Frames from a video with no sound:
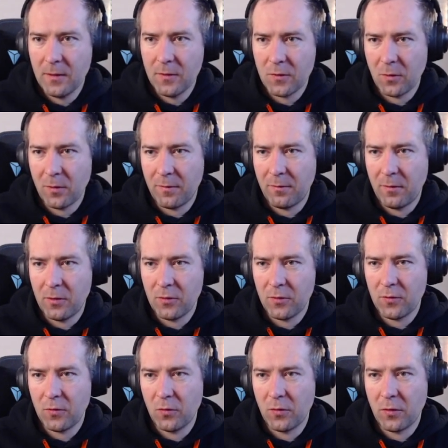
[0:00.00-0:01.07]
So if we
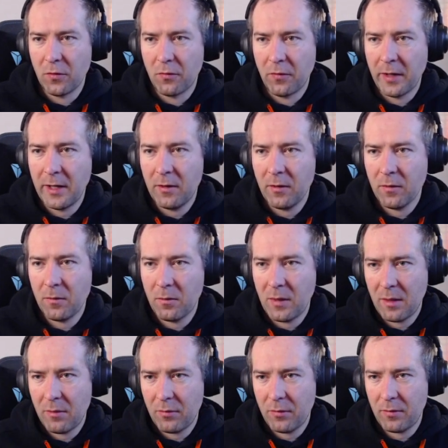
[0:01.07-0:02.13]
just do
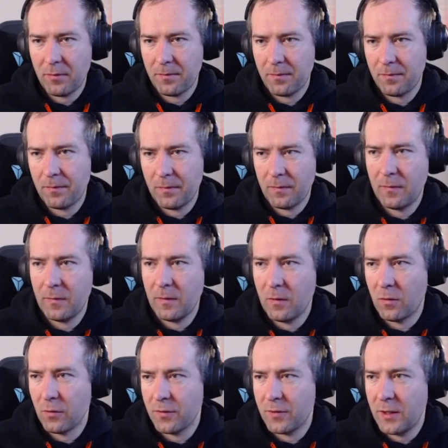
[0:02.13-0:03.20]
array.map
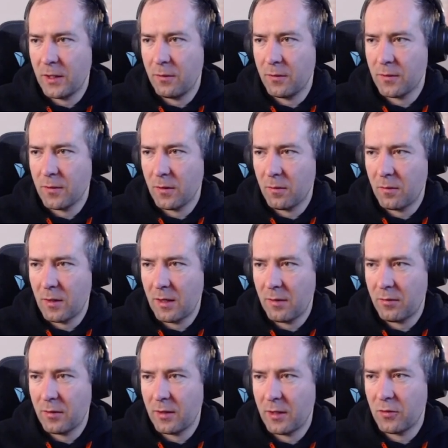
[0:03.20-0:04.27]
or
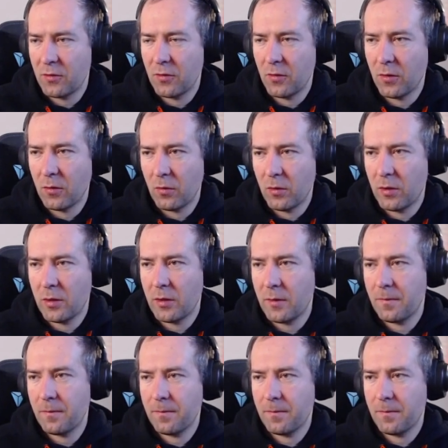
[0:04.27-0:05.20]
sequence.map, that should all work.